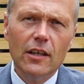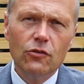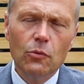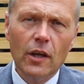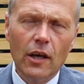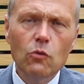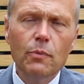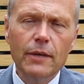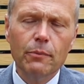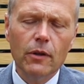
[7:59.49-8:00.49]
to allow
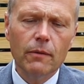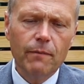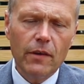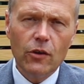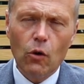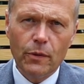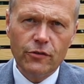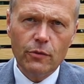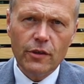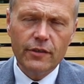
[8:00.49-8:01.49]
people the
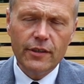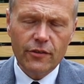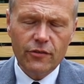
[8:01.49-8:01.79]
opportunity to